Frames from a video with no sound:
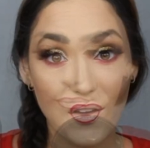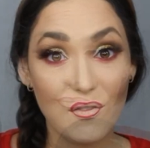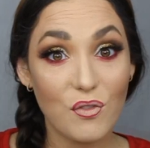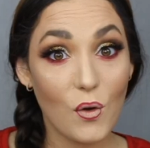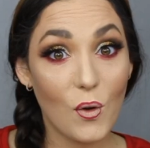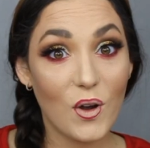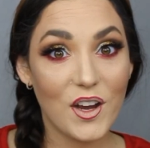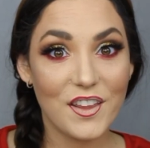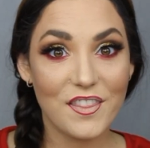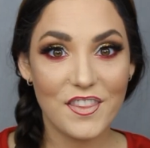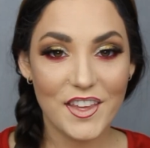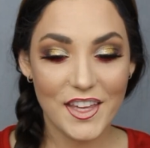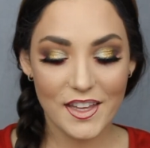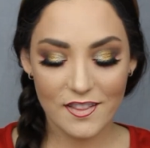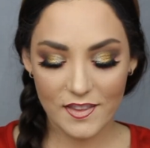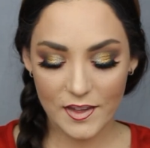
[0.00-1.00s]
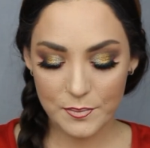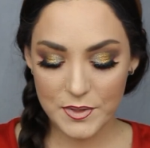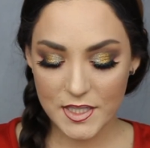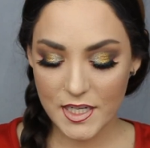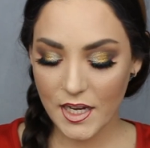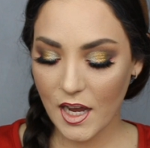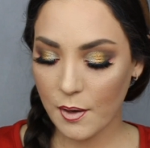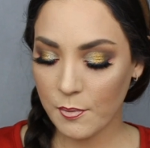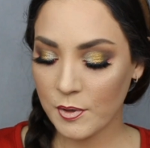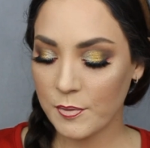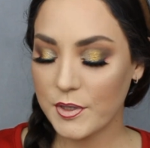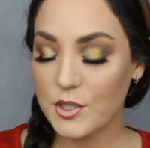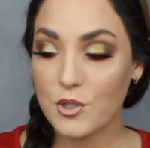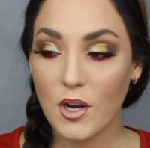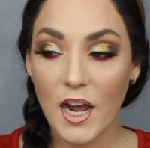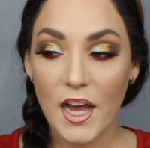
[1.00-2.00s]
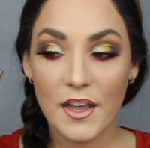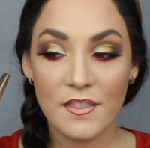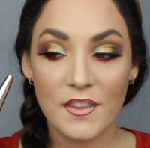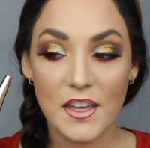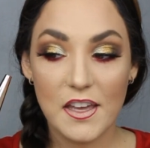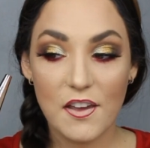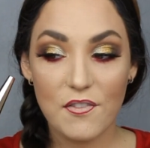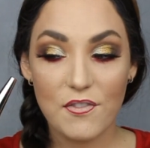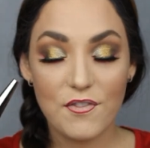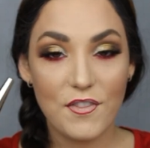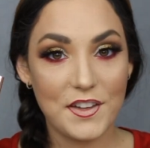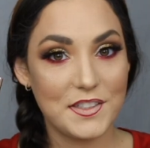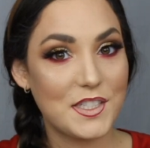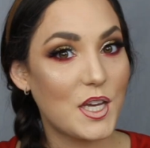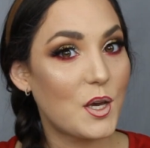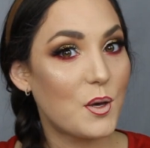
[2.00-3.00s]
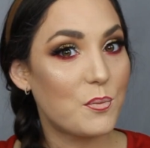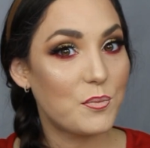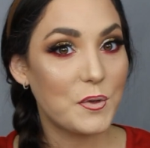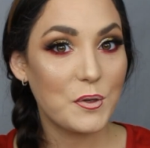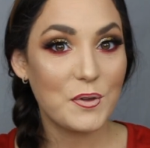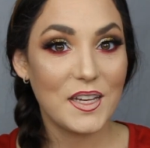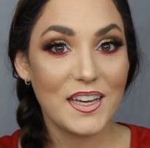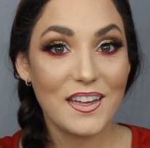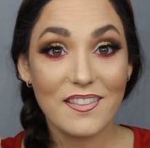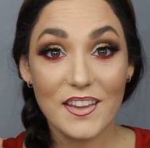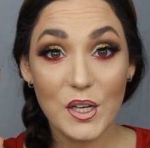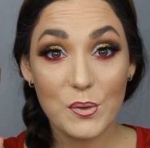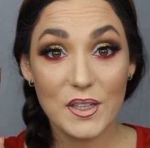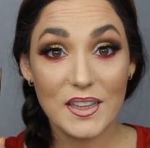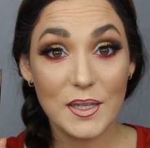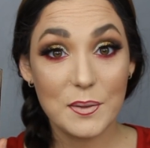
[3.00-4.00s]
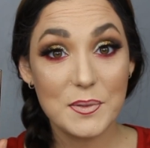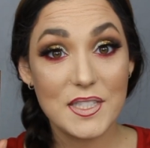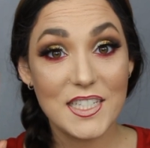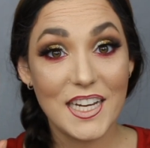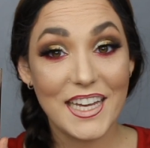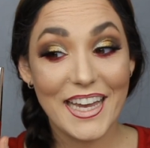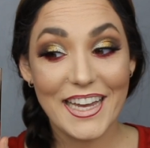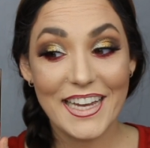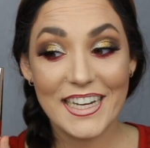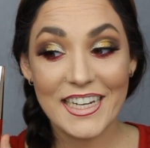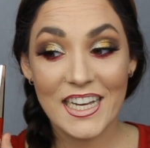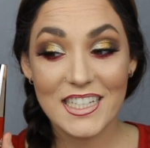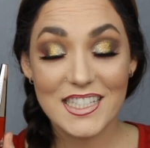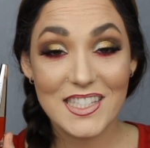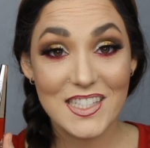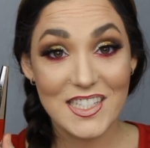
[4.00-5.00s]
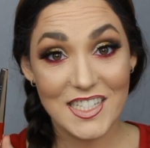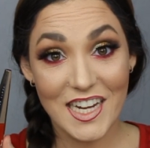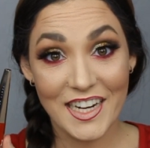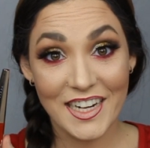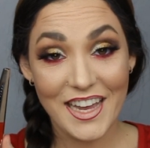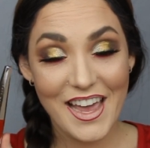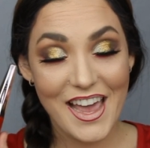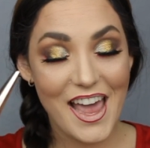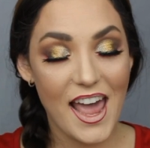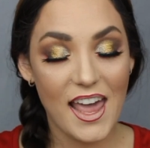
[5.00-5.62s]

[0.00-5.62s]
For the lipstick, I'm going to be trying the Fenty Beauty Liquid Lipstick in Stunna.